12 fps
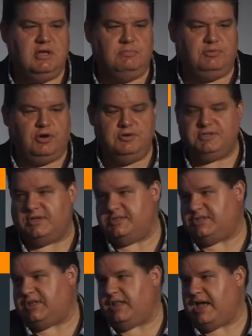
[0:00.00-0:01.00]
and proteins
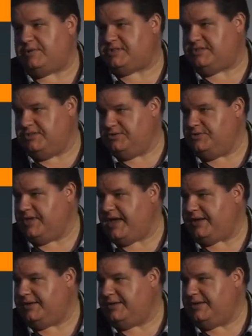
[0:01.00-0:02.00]
that allow us to do
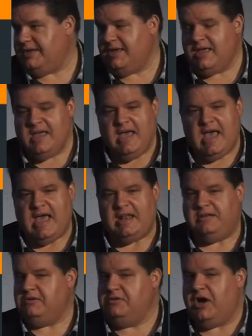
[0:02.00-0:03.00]
that.
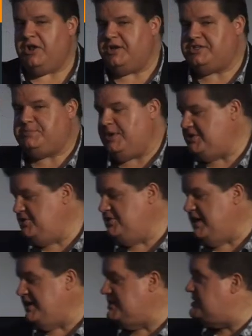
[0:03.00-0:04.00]
And I don't expect you
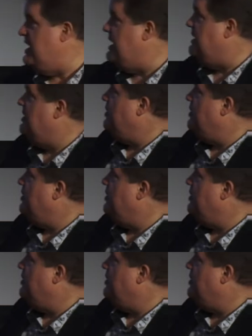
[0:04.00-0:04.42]
to understand